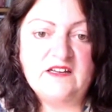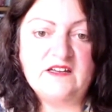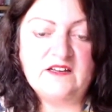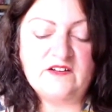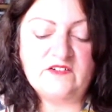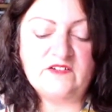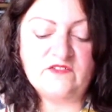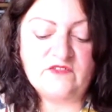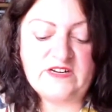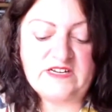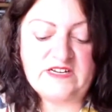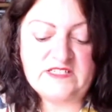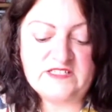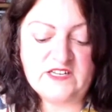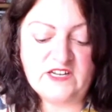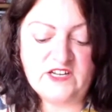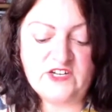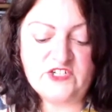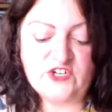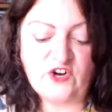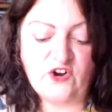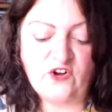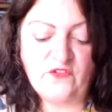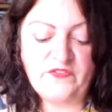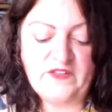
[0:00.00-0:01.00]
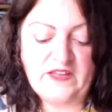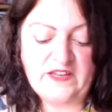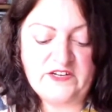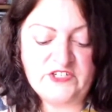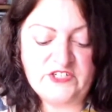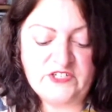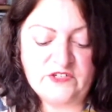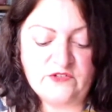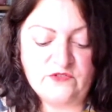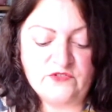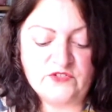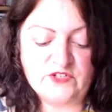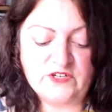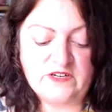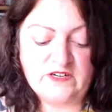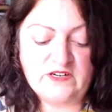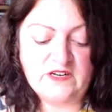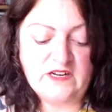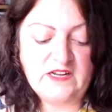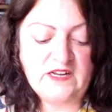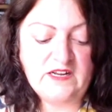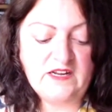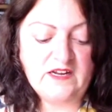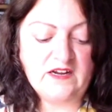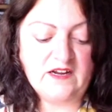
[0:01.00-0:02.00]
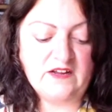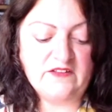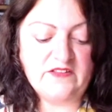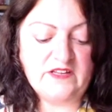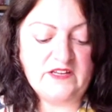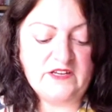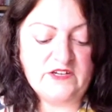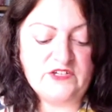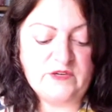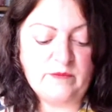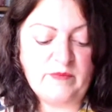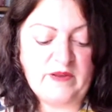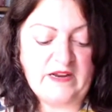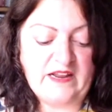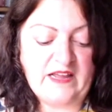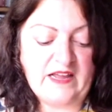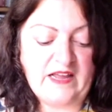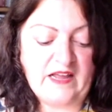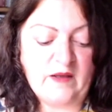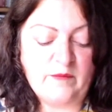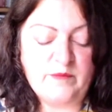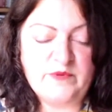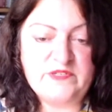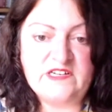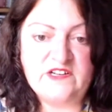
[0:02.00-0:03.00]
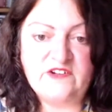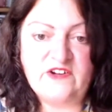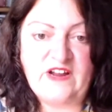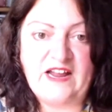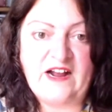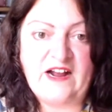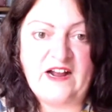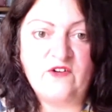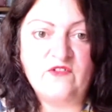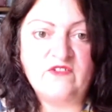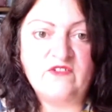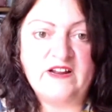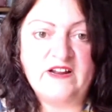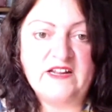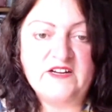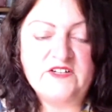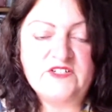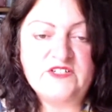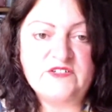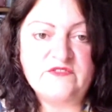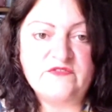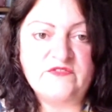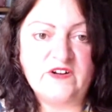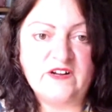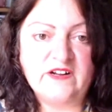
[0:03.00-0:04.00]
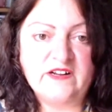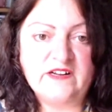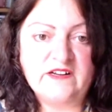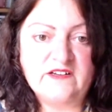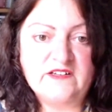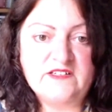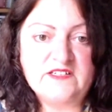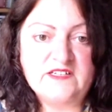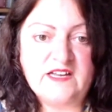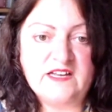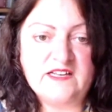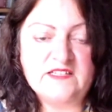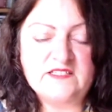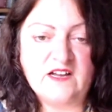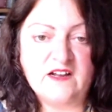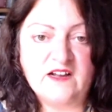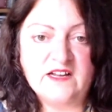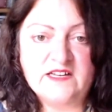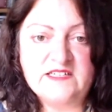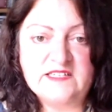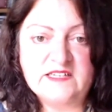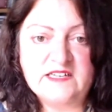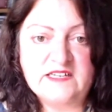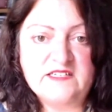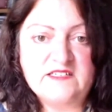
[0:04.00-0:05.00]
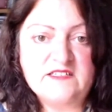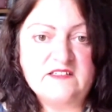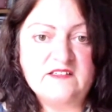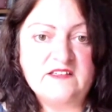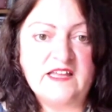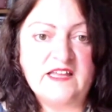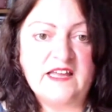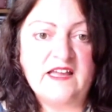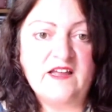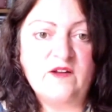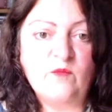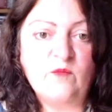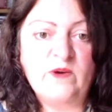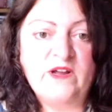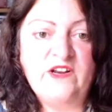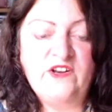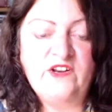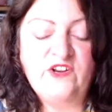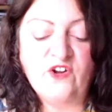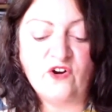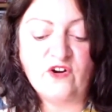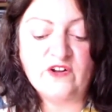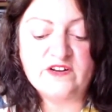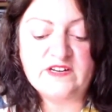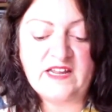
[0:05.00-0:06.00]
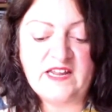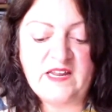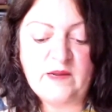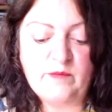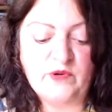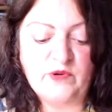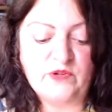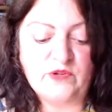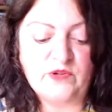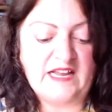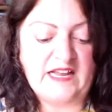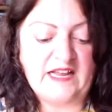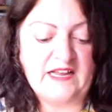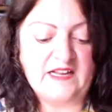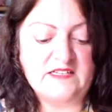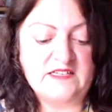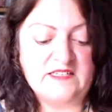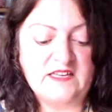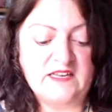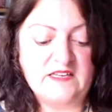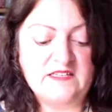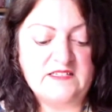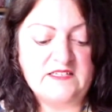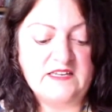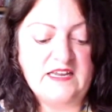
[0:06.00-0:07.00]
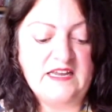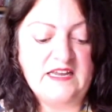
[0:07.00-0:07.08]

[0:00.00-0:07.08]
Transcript: research on their children, I think it should be an absolute outrage to find, as I did, that we're not able to access